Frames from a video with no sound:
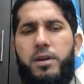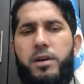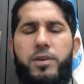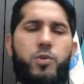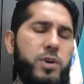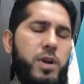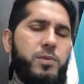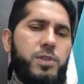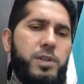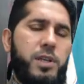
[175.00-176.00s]
your
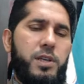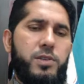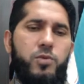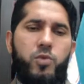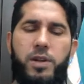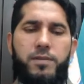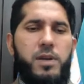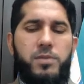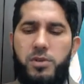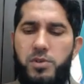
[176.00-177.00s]
option is, whatever
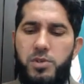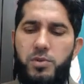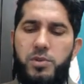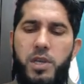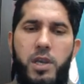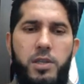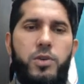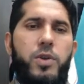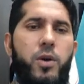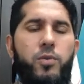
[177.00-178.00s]
option you choose. So
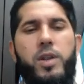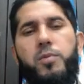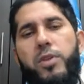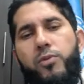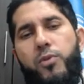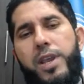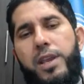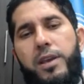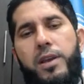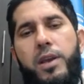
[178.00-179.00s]
now number
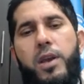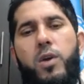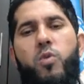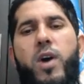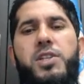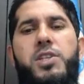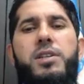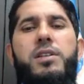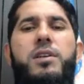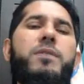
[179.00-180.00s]
three,
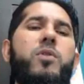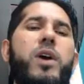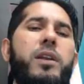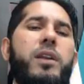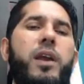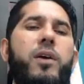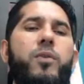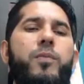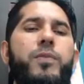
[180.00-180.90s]
watching TV right now.